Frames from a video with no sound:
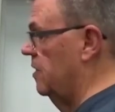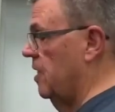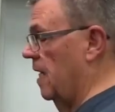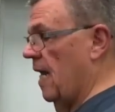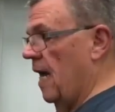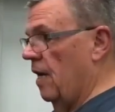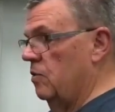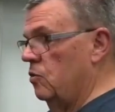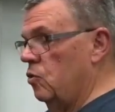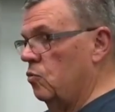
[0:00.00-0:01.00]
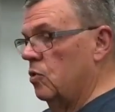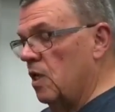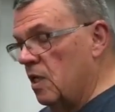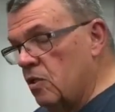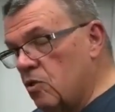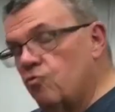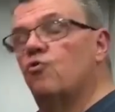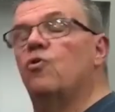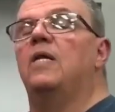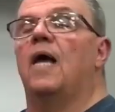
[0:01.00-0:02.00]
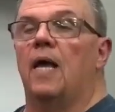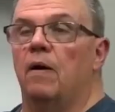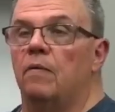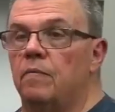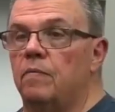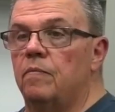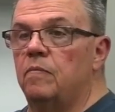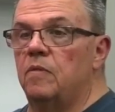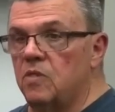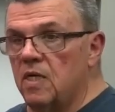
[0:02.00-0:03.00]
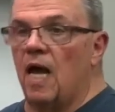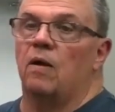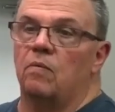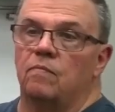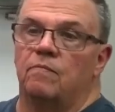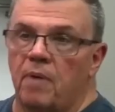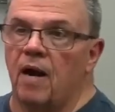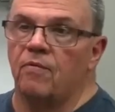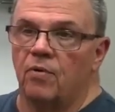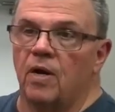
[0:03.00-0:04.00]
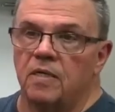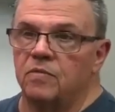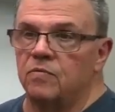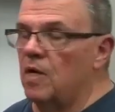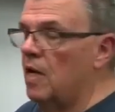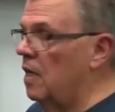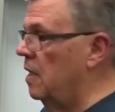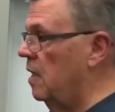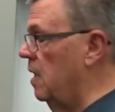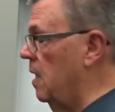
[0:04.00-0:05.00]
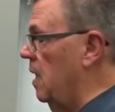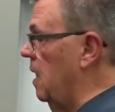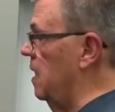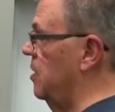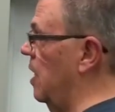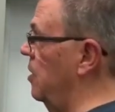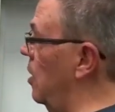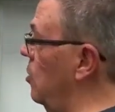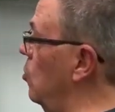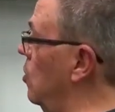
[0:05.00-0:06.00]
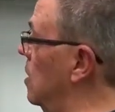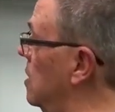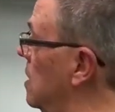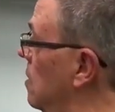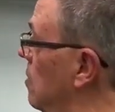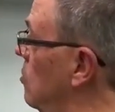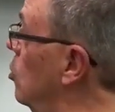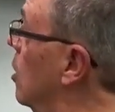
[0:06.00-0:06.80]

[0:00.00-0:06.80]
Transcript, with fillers: said, Now you cut the tree down. It's kind of paraphrasing. You know? He said, Now you can you